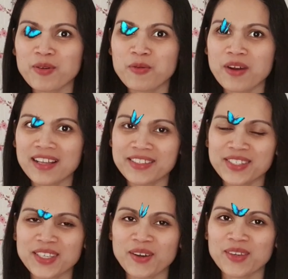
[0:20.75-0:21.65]
So
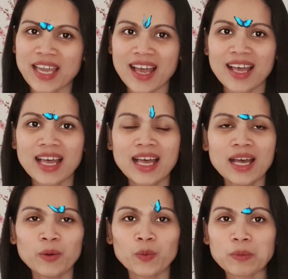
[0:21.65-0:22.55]
yeah, we
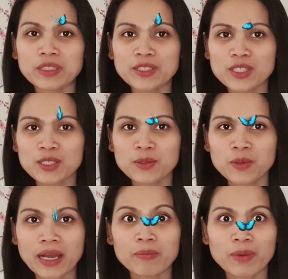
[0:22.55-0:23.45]
will do
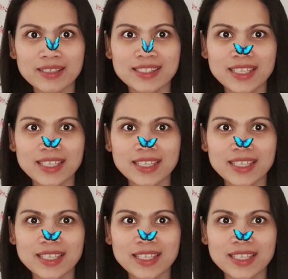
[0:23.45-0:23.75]
unboxing.